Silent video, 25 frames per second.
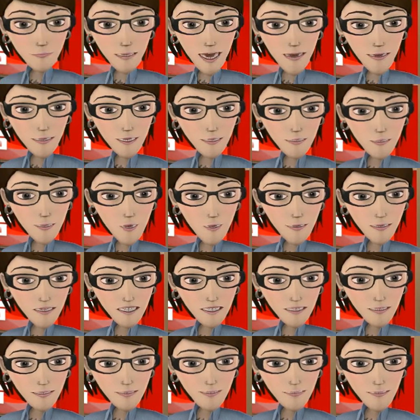Of
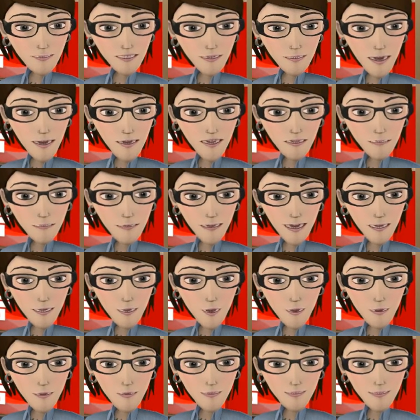course, Mr.
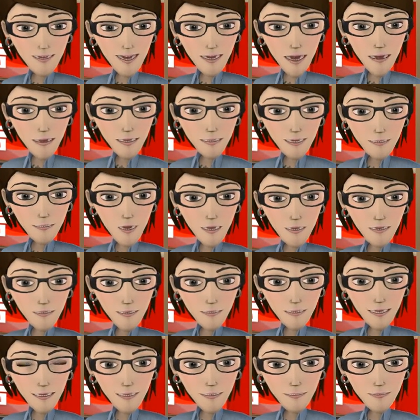Smith, I am
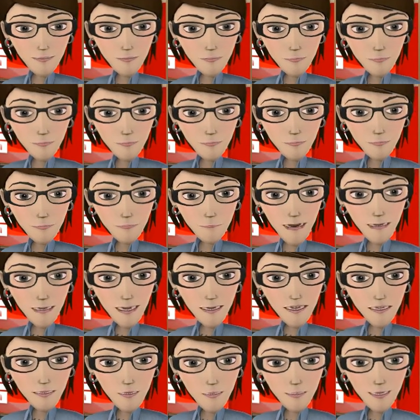interested.
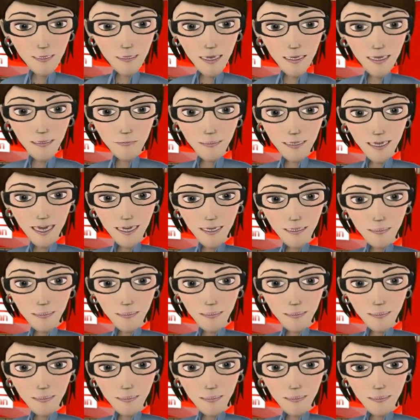Please do tell me.